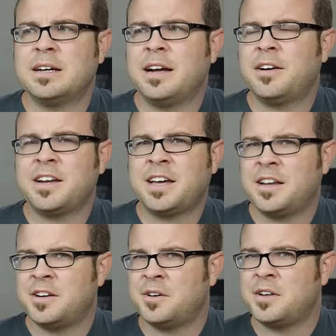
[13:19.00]
I already
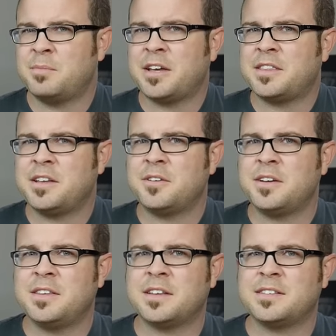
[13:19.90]
kind of noted my
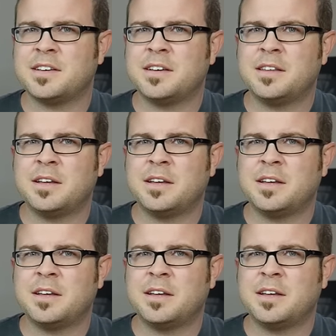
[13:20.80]
theory that uh,